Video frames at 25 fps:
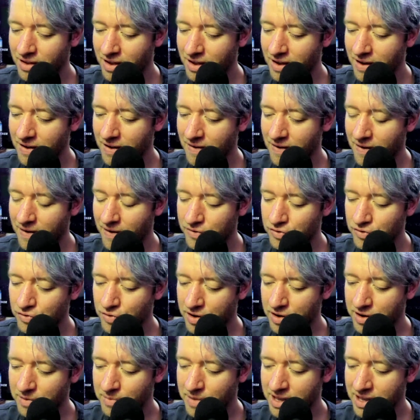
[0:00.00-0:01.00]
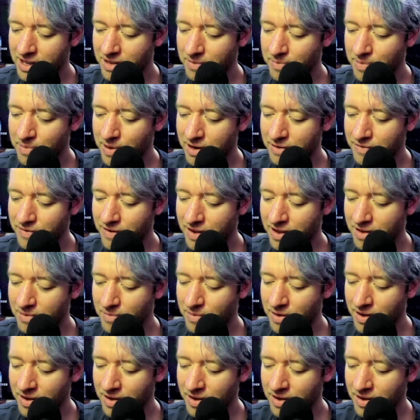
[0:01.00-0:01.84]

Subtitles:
I was trying to make it better for him,